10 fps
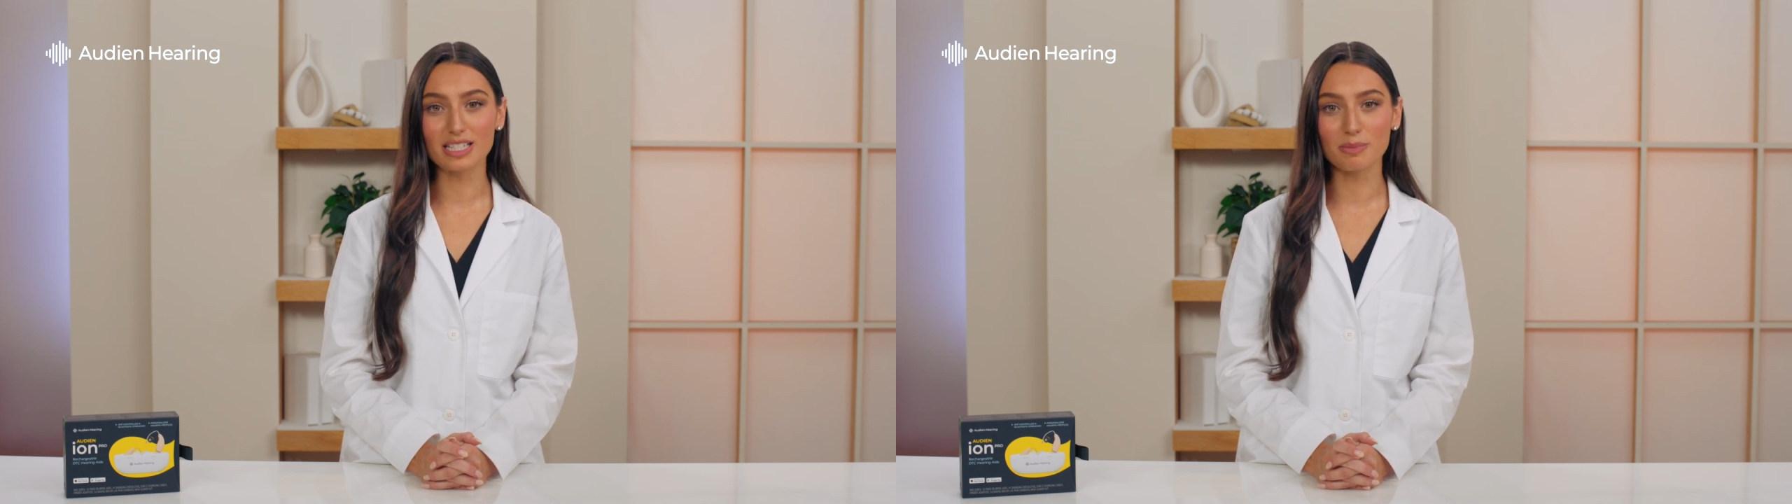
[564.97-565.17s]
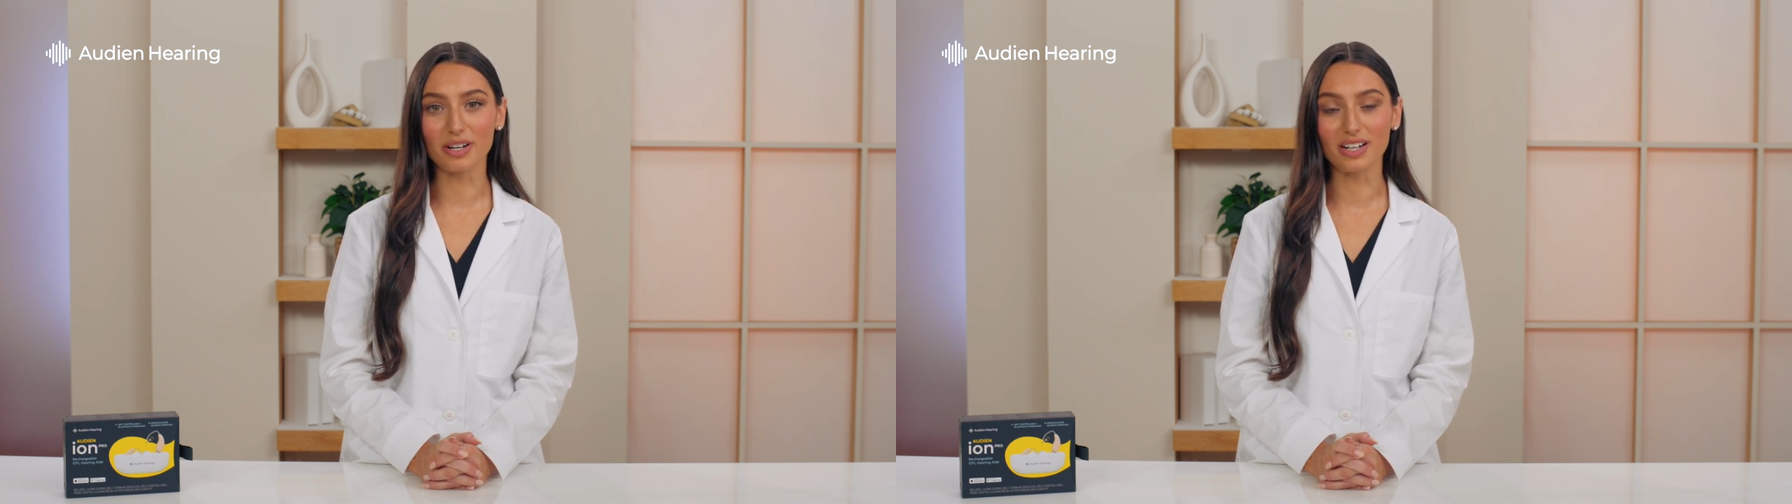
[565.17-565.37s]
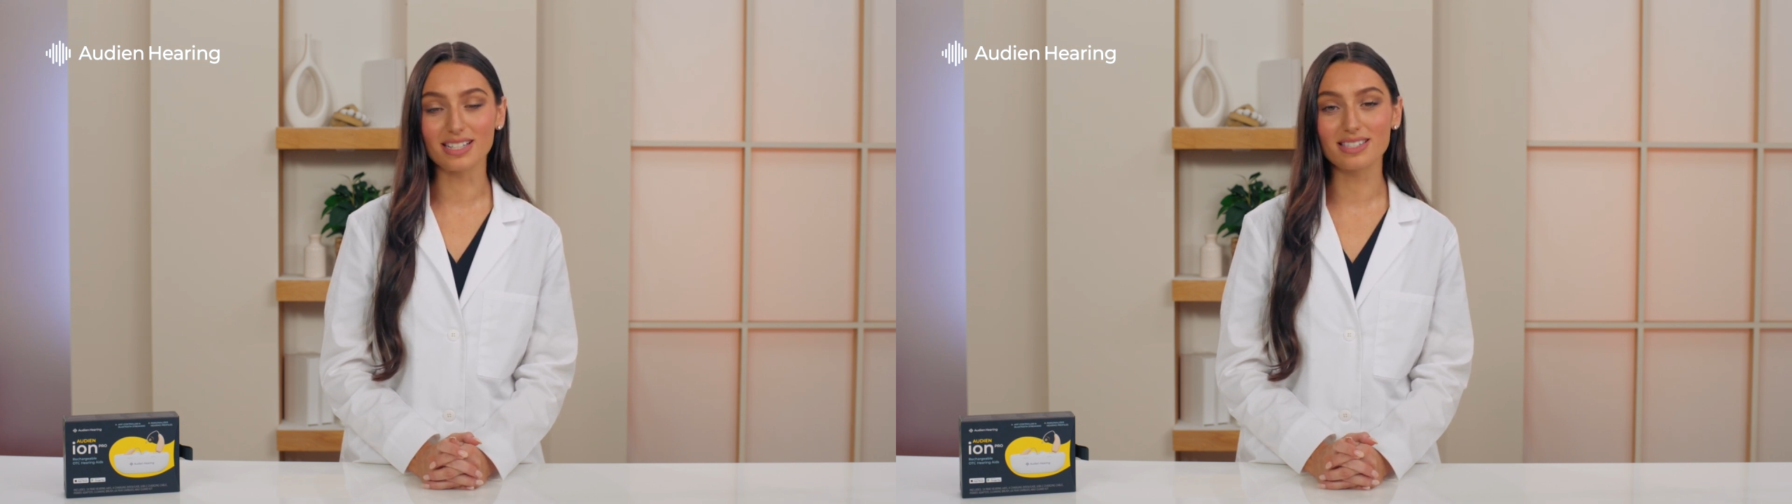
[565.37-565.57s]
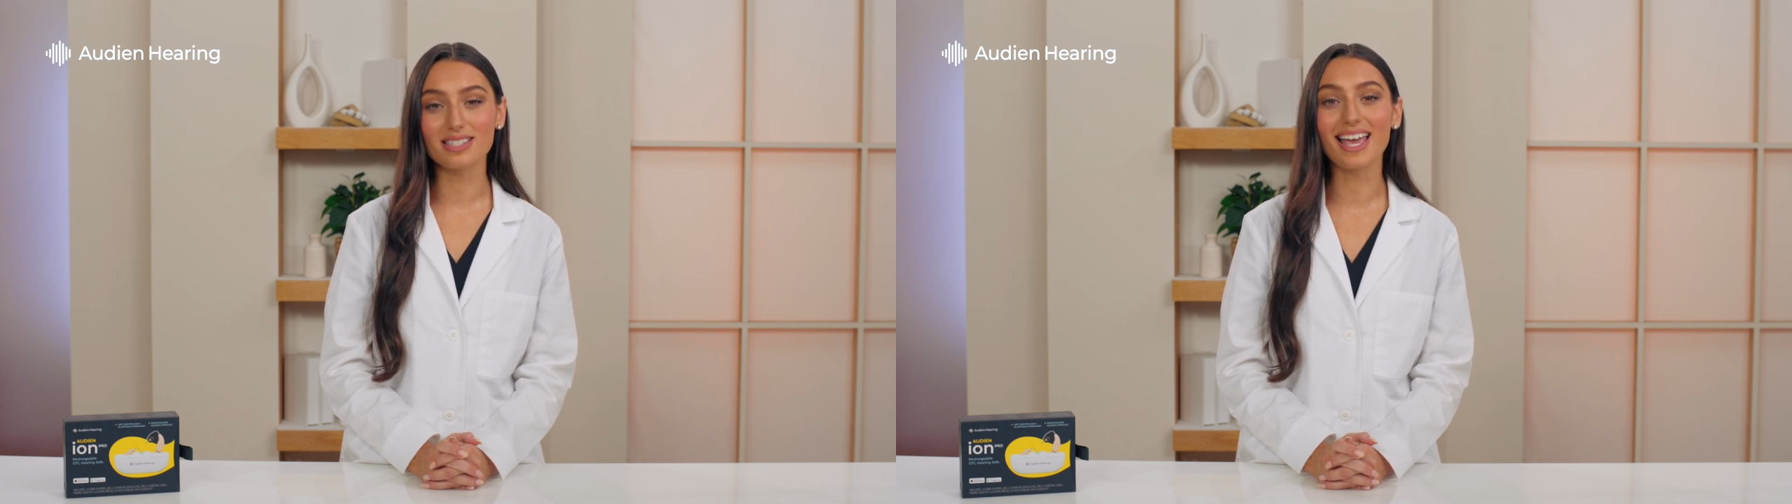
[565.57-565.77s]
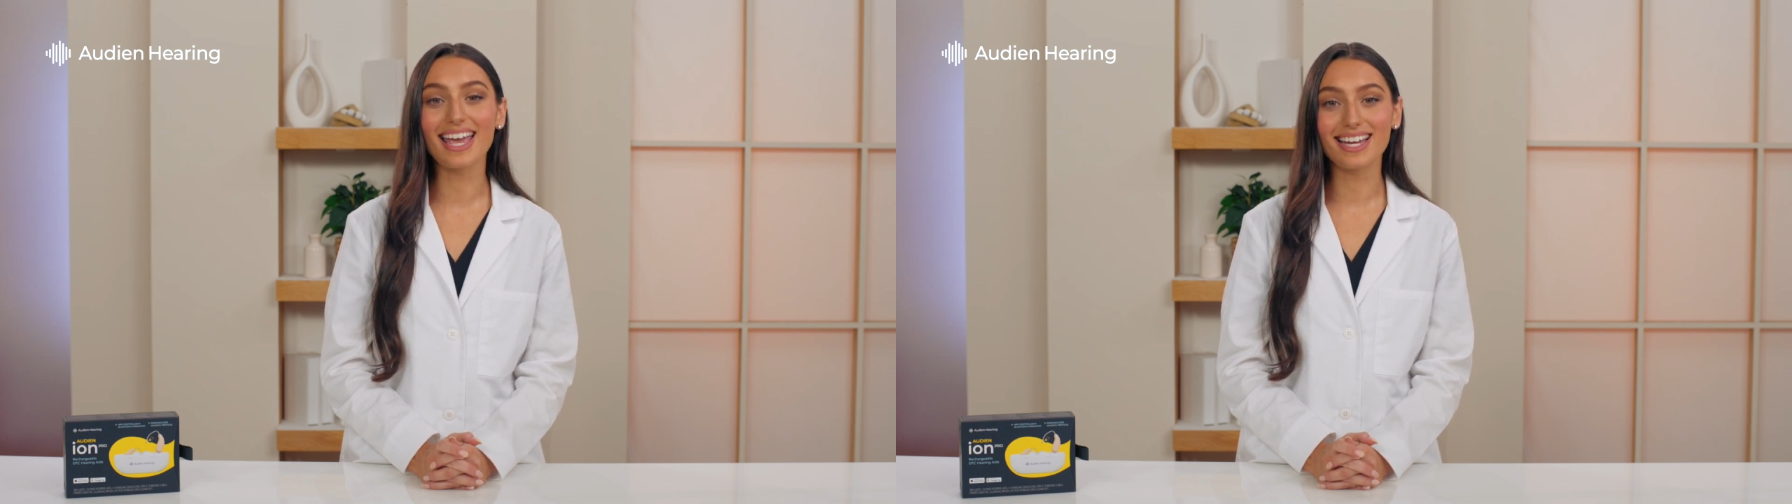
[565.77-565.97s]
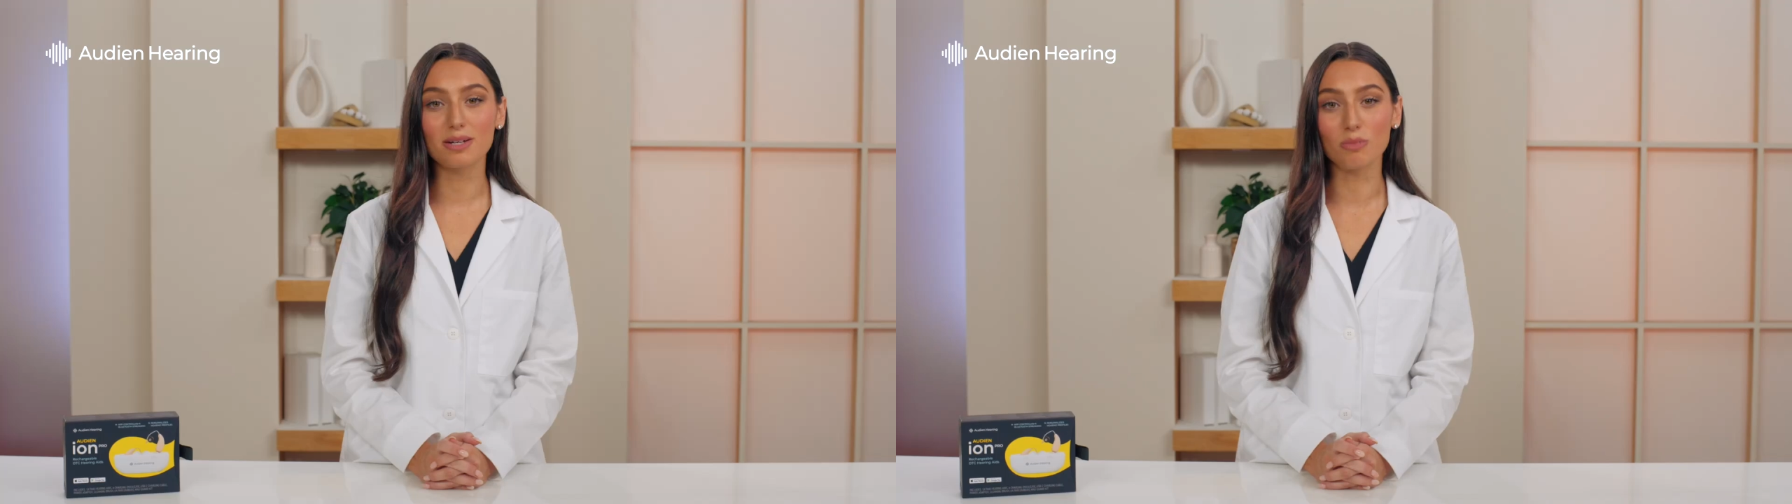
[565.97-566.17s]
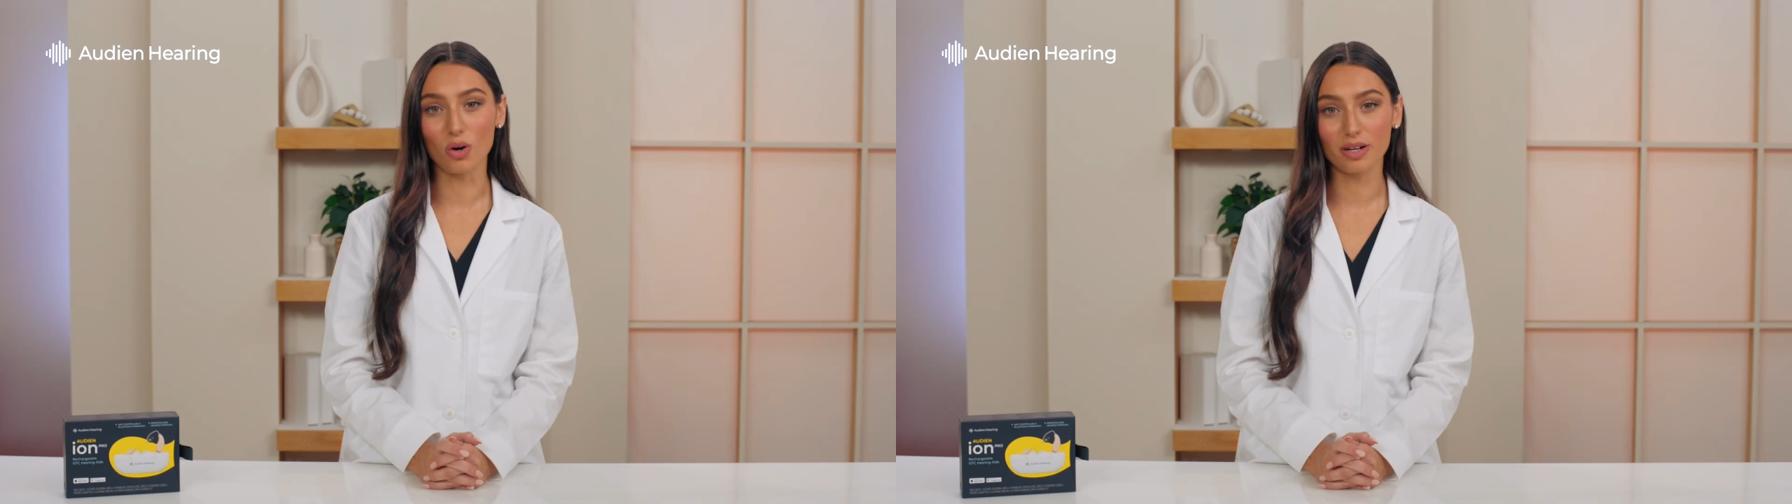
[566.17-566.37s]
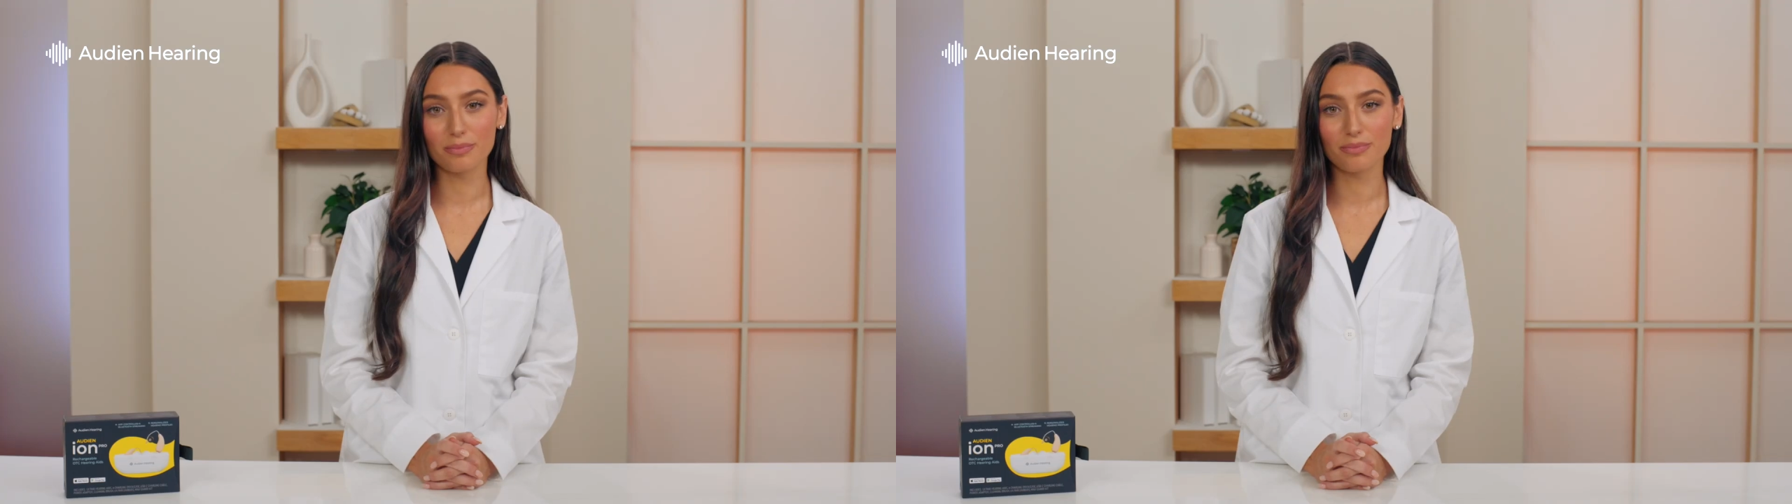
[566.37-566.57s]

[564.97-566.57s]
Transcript: experience, and more.